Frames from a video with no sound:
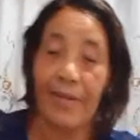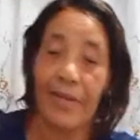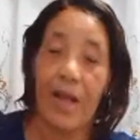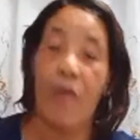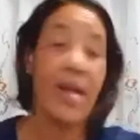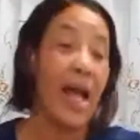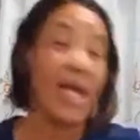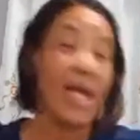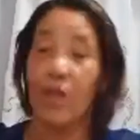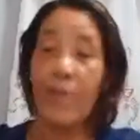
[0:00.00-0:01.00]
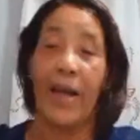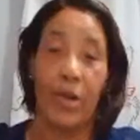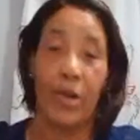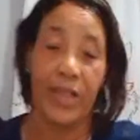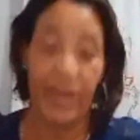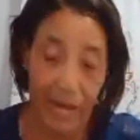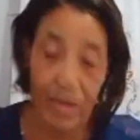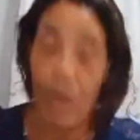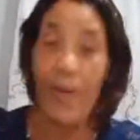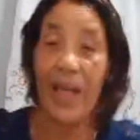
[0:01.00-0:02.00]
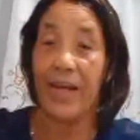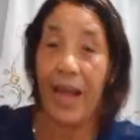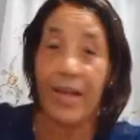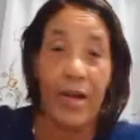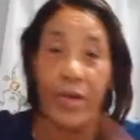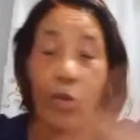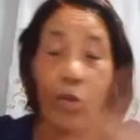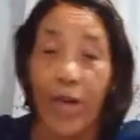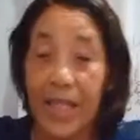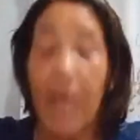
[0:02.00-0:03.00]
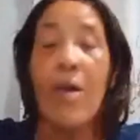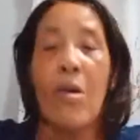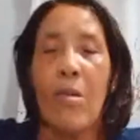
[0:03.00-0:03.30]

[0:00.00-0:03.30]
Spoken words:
How do not talk to nobody out here? Nobody now hear that one and say,